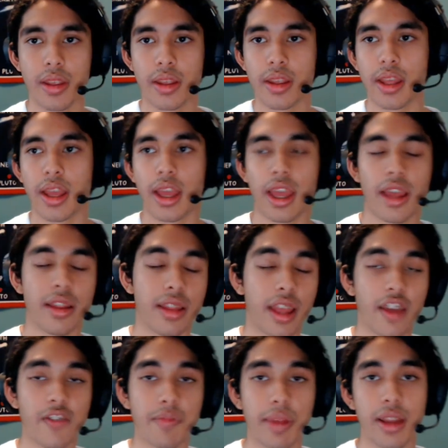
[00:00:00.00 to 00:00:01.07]
an
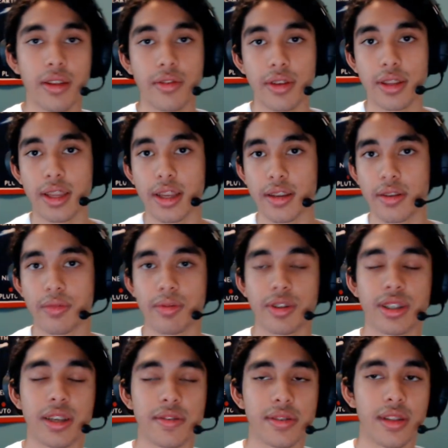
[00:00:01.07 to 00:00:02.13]
F-panel connector, which
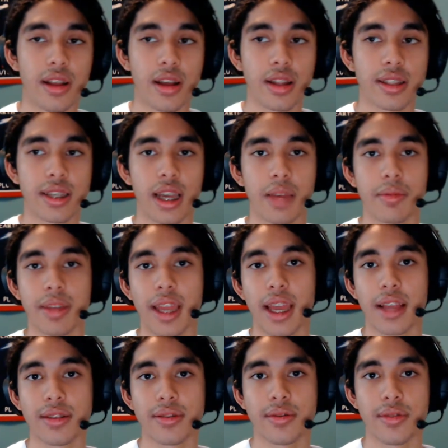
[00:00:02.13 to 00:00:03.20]
saves a lot of time and
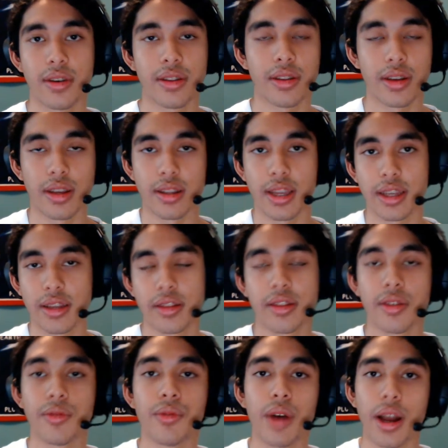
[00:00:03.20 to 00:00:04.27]
hassle on connecting the
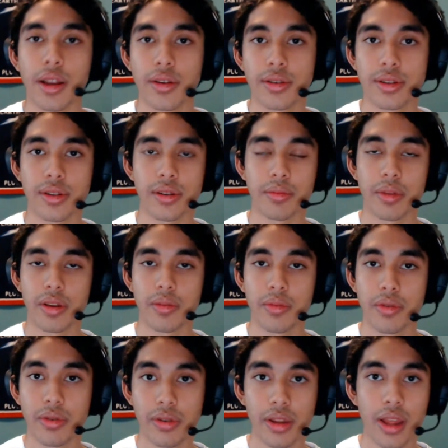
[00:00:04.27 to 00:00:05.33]
wires to the
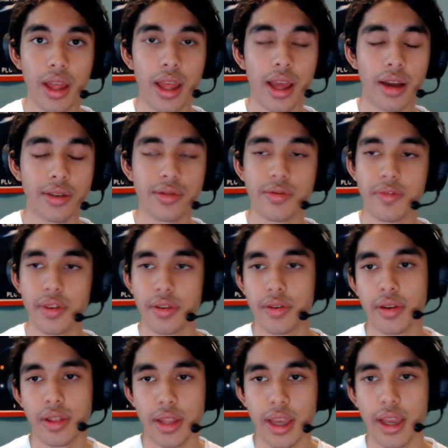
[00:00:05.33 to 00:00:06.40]
motherboard. I'll do a video on
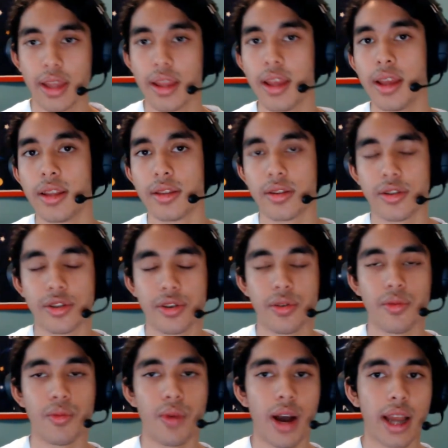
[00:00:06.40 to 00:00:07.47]
that to show
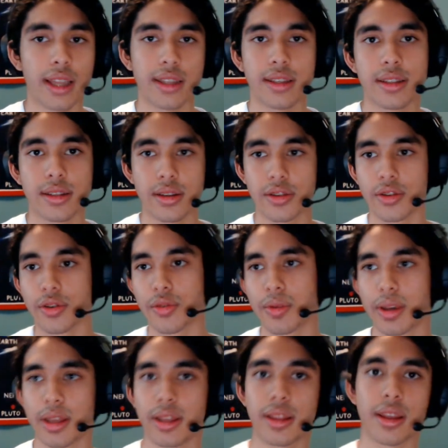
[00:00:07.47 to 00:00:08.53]
why this is such a
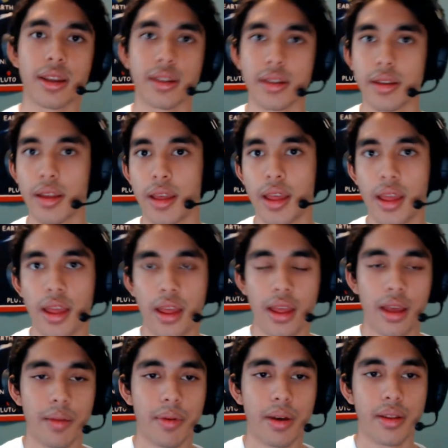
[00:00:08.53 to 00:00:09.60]
great thing
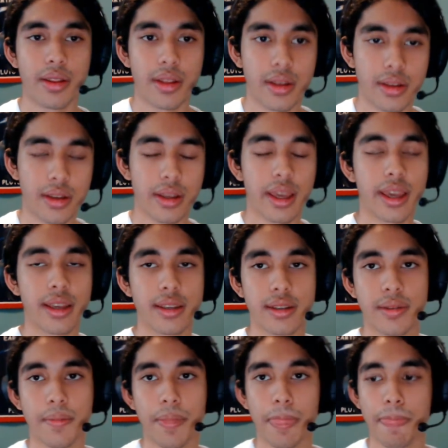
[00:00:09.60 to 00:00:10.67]
about the case.
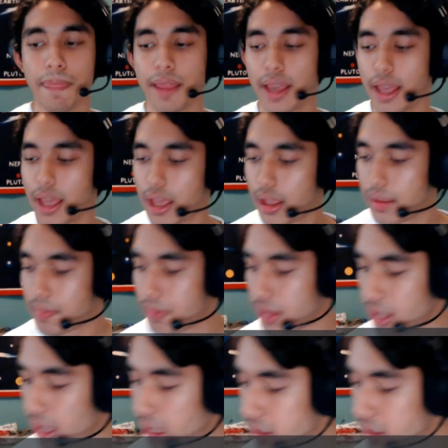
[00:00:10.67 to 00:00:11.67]
And it also